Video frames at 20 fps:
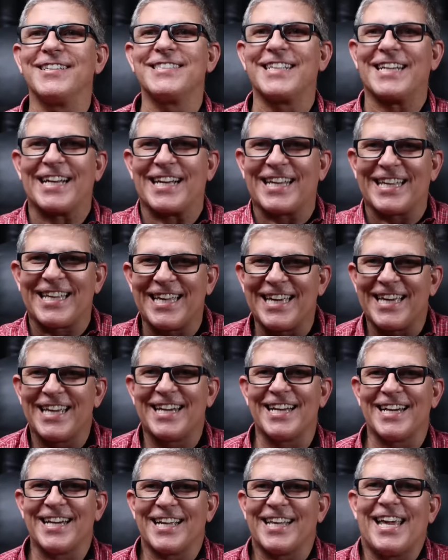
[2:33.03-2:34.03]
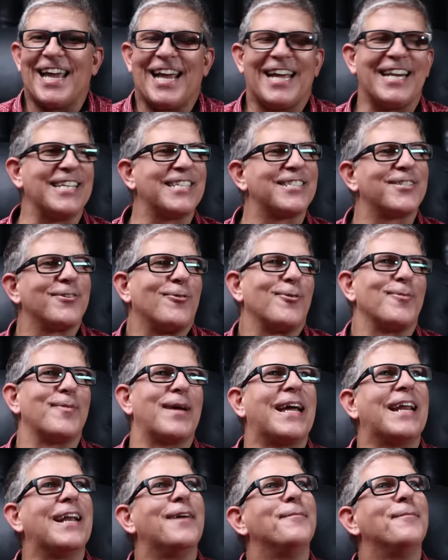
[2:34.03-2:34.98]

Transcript: It's like a kid in a candy store, man.